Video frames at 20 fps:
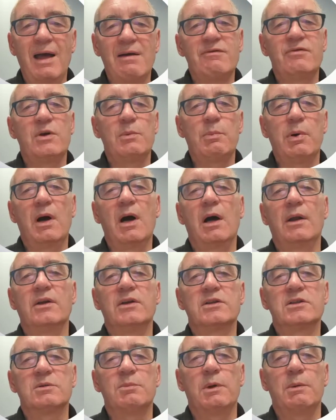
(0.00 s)
every
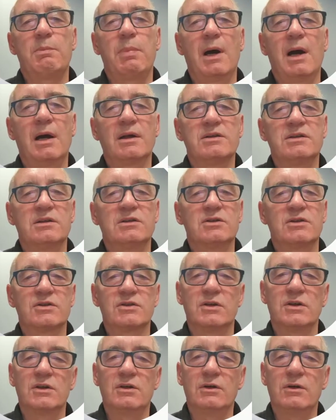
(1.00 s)
partner to be party to
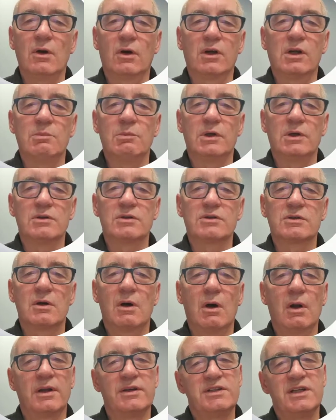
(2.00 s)
certain documents
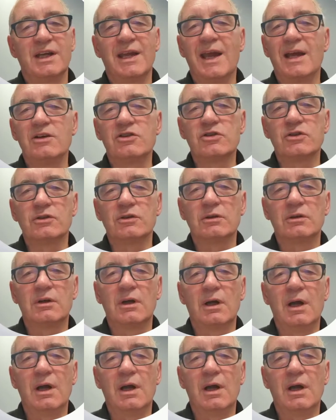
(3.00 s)
or litigation,